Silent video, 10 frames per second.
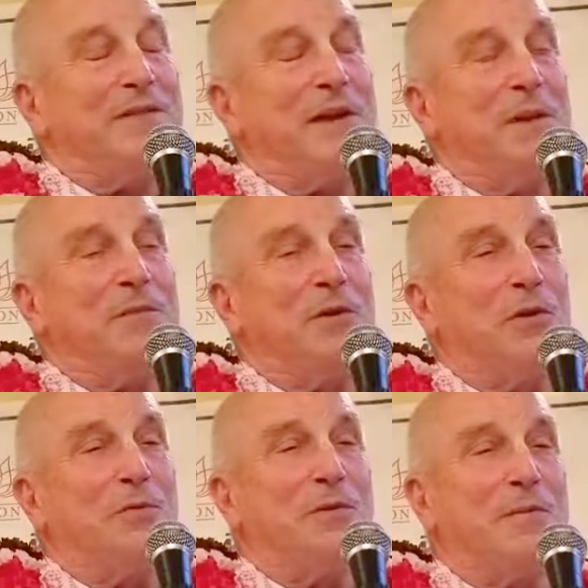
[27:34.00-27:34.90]
time you
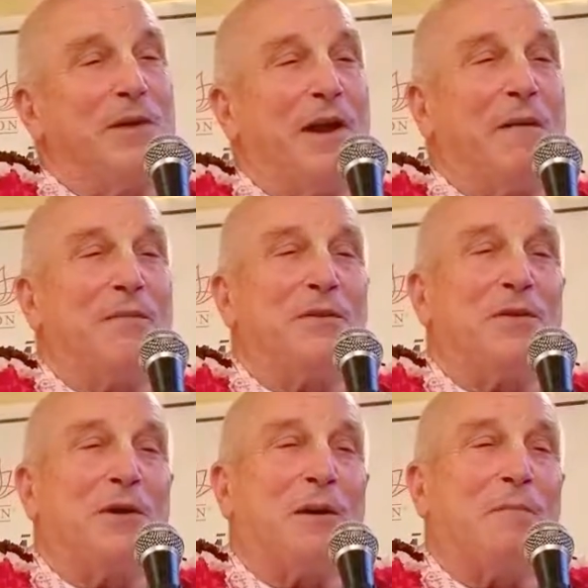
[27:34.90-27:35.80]
go to Vrindavan,
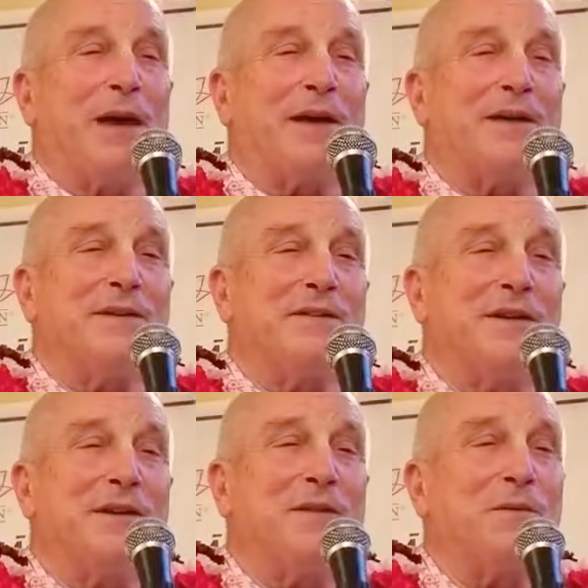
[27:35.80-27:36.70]
you come back and
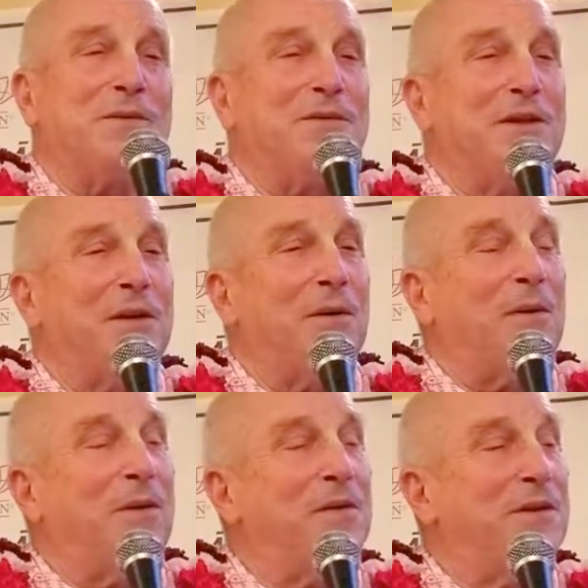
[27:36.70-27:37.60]
sing, you will see
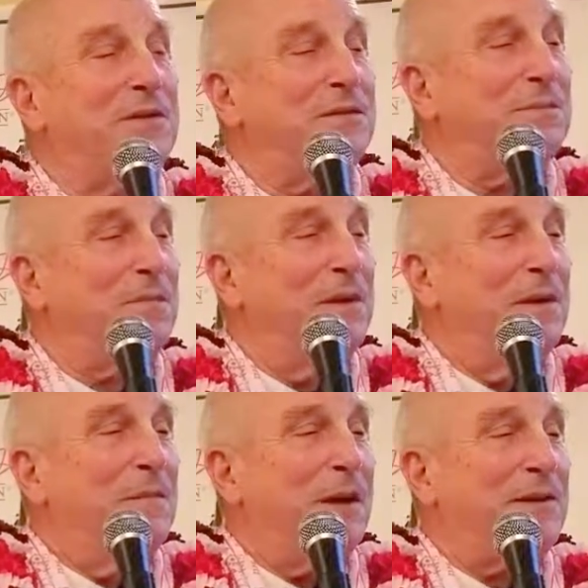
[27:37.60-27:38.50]
all these
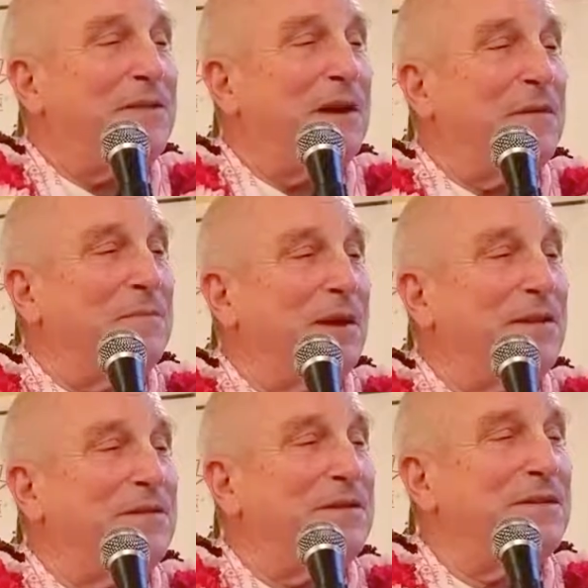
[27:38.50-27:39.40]
pastime
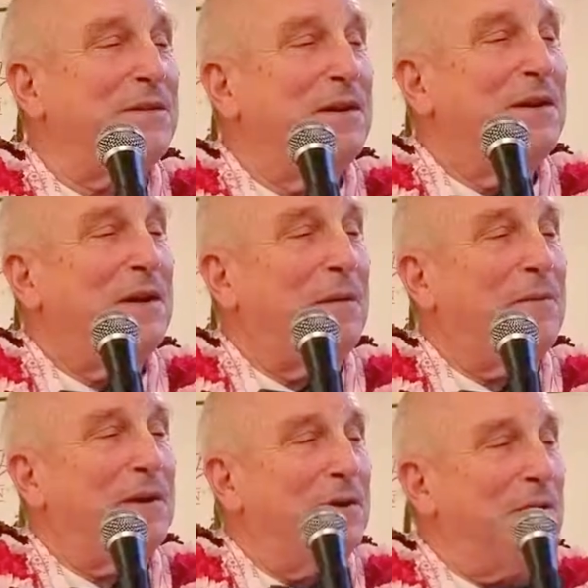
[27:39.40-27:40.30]
places
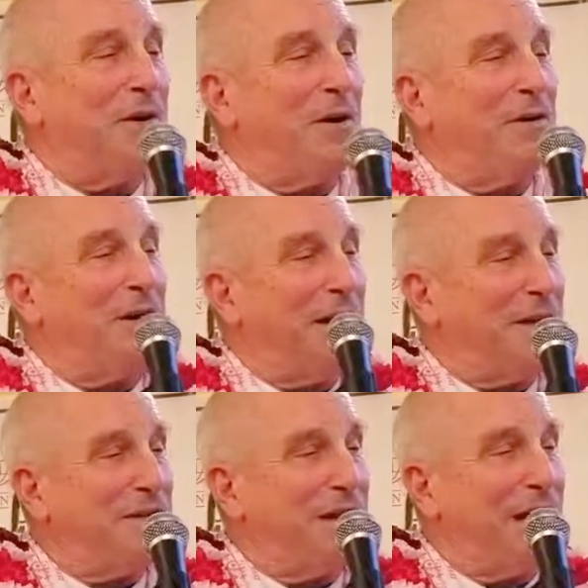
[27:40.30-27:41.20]
coming in your heart like
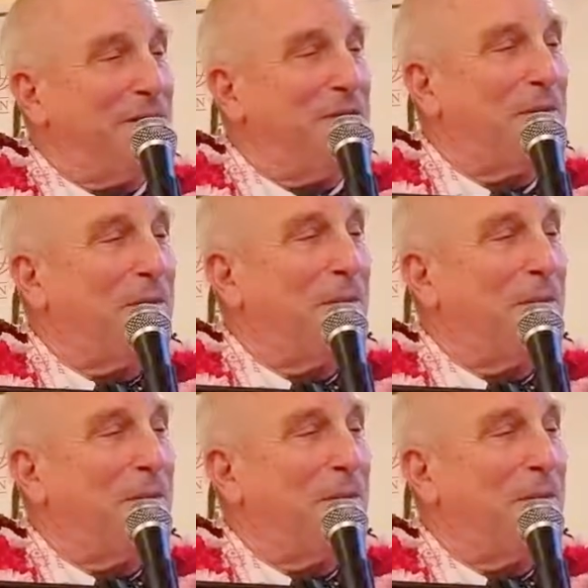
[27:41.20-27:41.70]
slideshow.